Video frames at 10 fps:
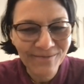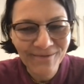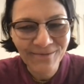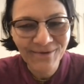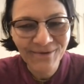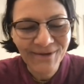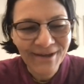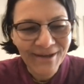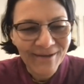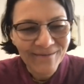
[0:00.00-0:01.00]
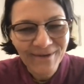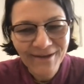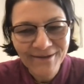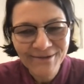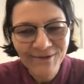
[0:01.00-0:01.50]
people
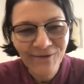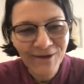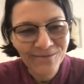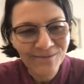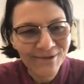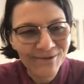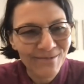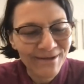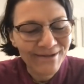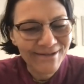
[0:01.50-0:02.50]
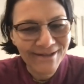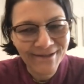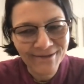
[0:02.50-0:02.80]
because you've helped me tremendously